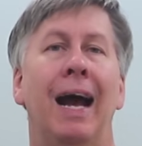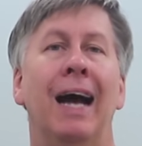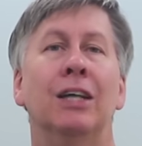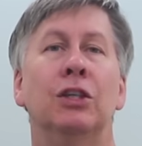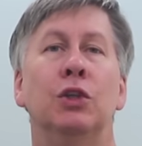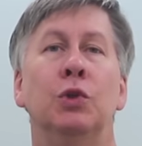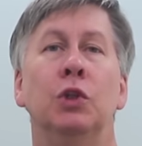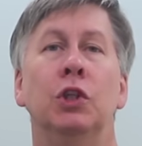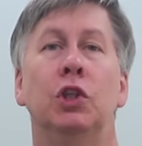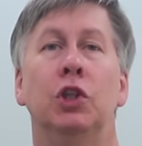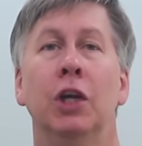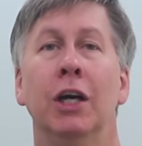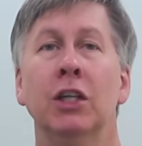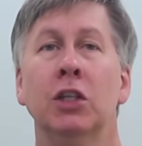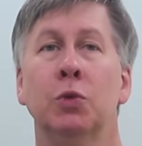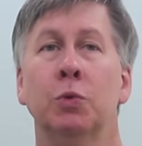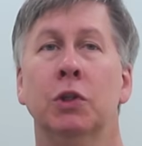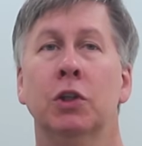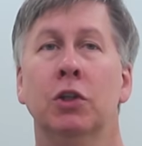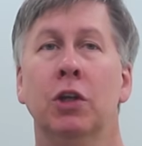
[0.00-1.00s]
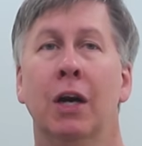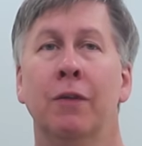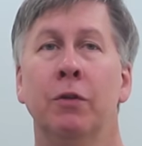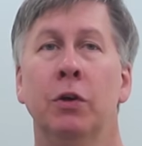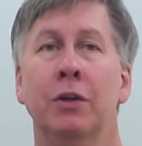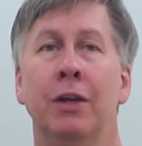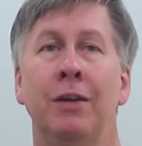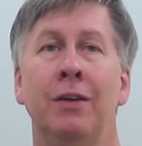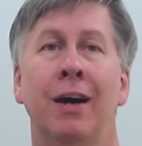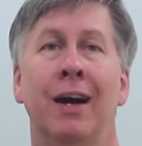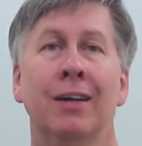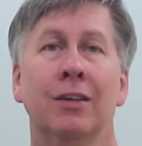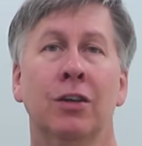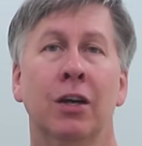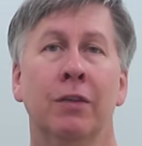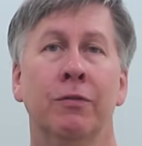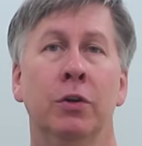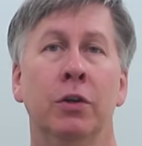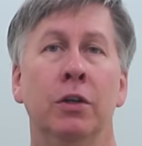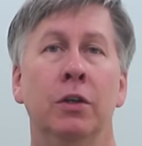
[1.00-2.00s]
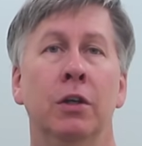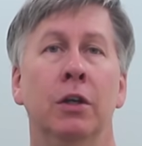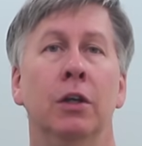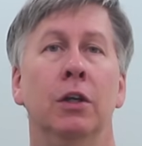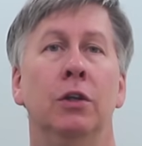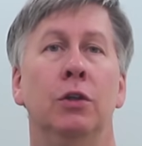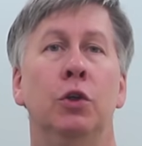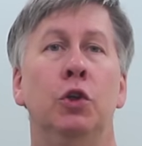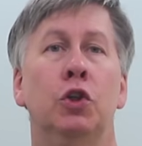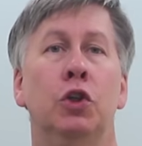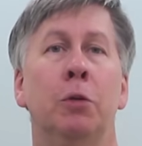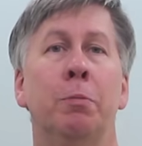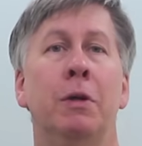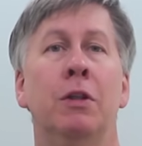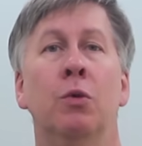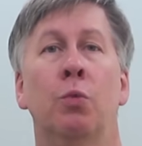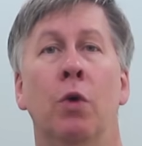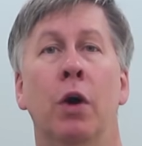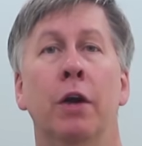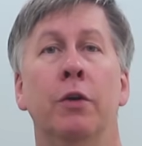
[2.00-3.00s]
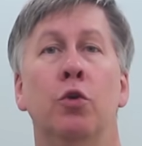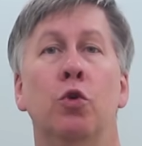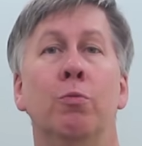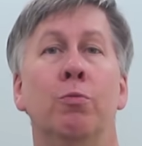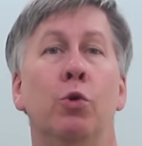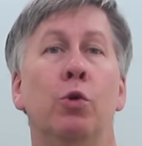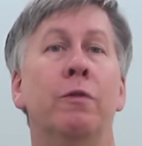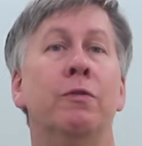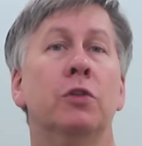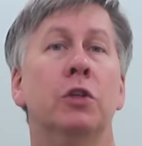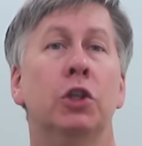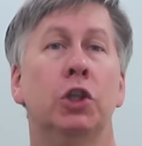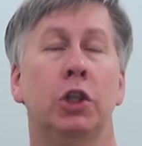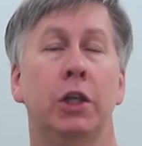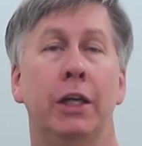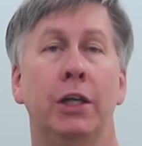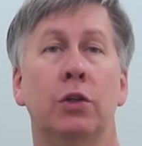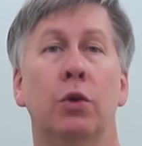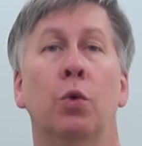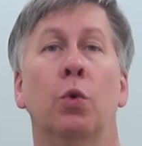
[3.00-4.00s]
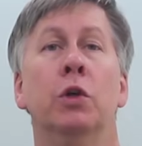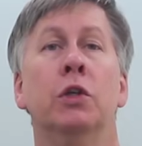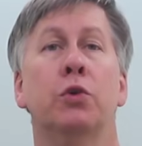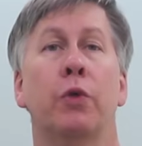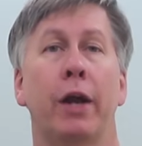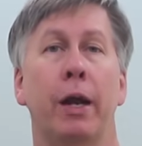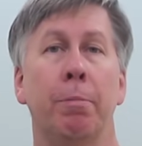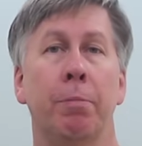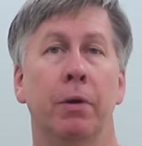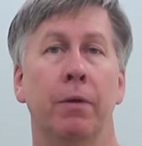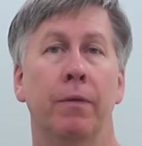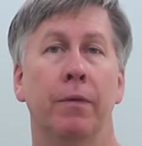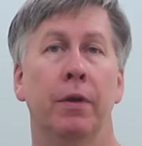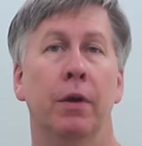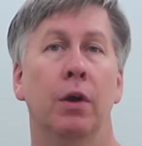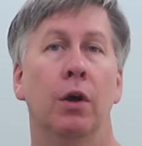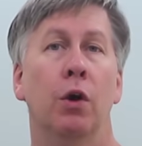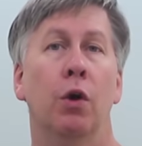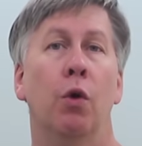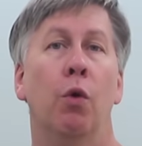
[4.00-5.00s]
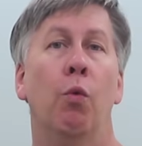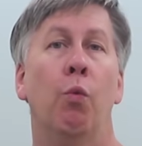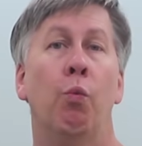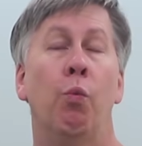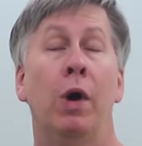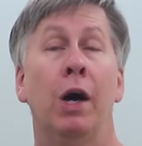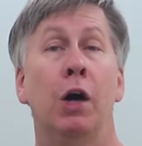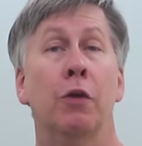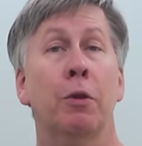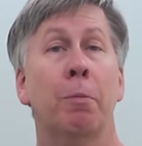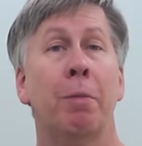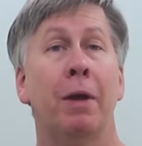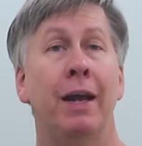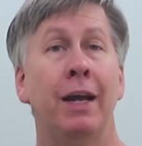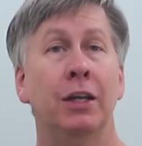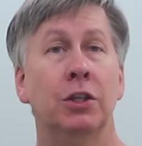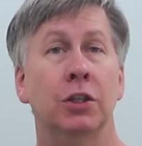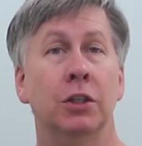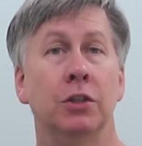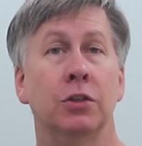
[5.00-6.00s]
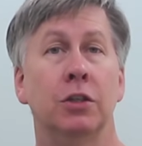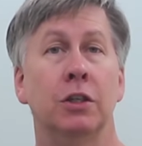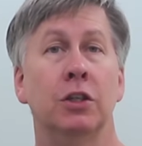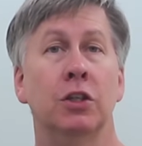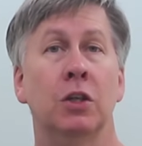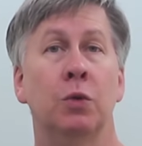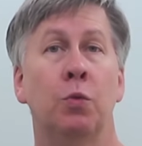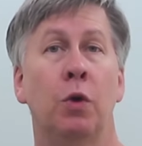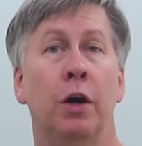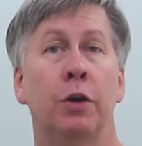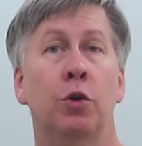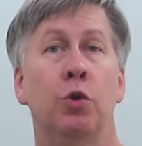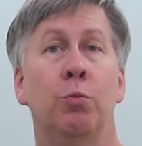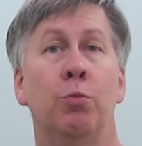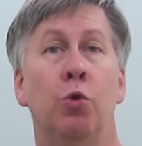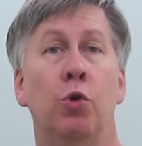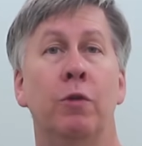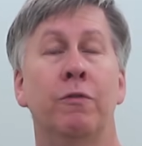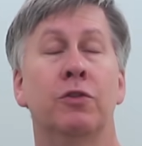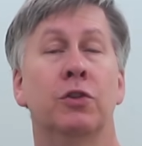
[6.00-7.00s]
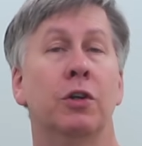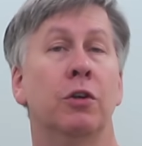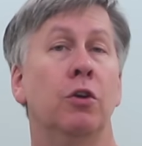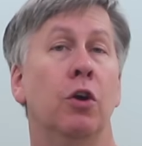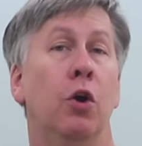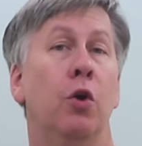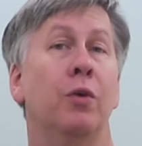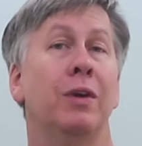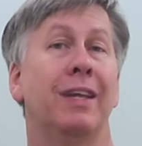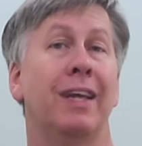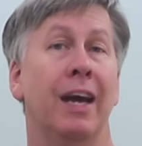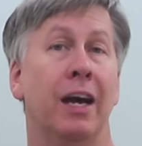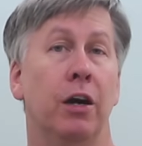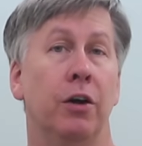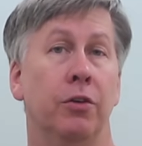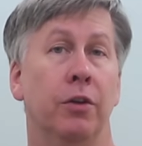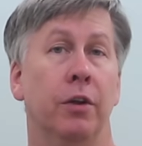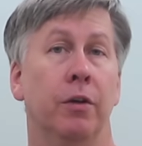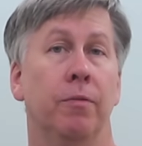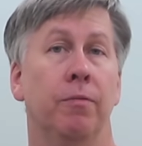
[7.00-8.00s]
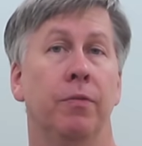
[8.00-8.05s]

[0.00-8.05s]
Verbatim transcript: As you adjust what's covered and not covered, you should be the one who moves the sheet or drape, while the patient is the one who moves their own gown.